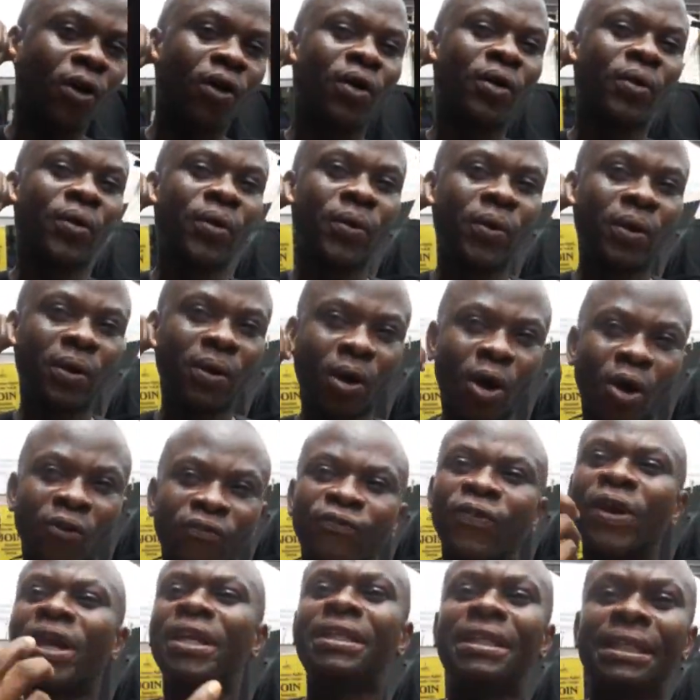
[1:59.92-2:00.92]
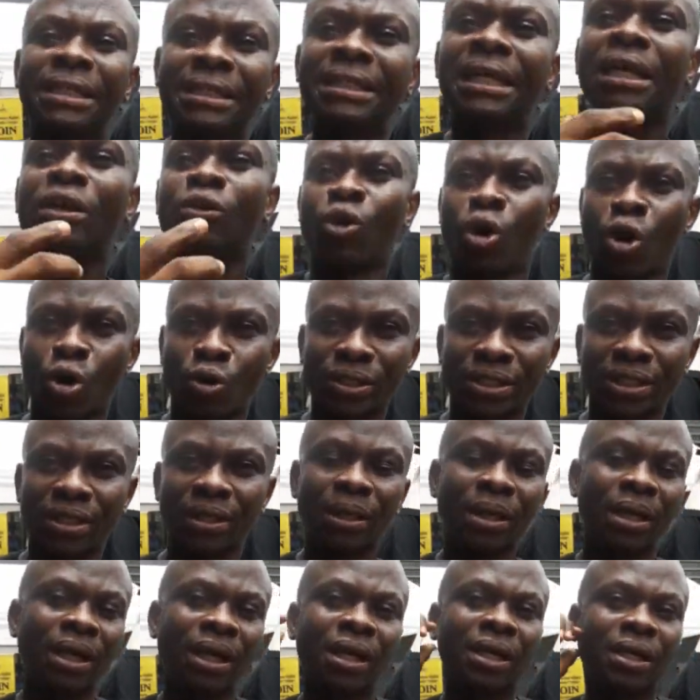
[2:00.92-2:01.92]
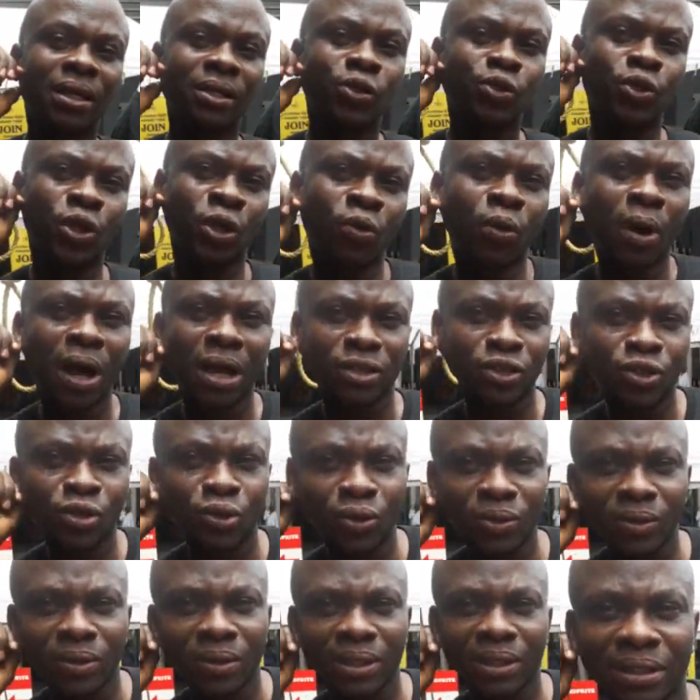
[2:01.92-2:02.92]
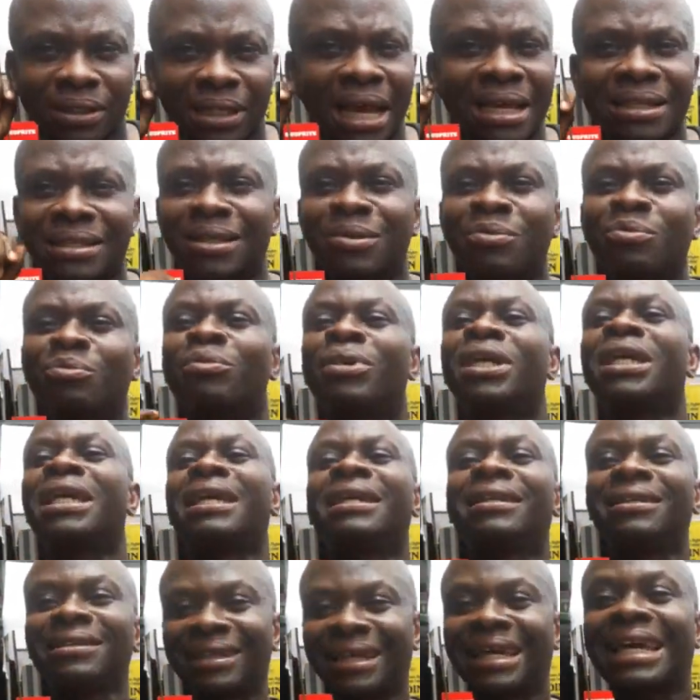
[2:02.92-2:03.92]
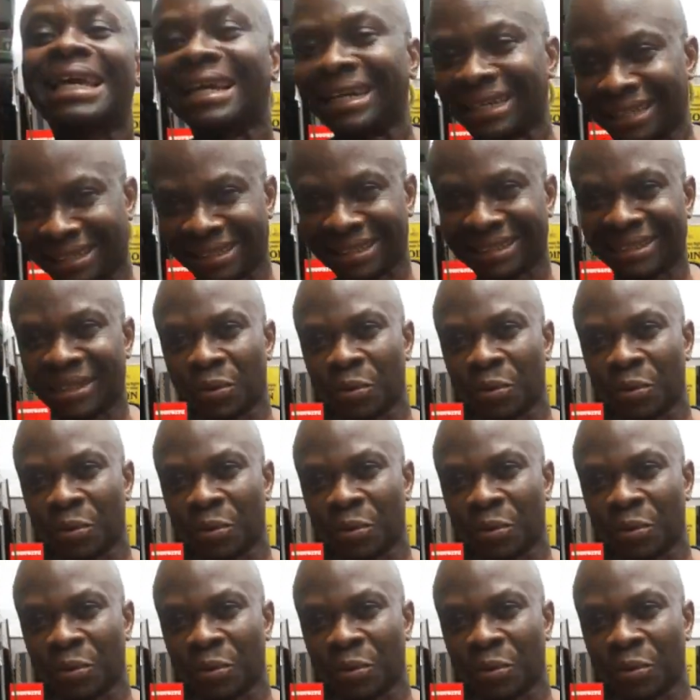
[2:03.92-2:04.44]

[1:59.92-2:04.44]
offending the laws. Chinwasu doesn't mean killing.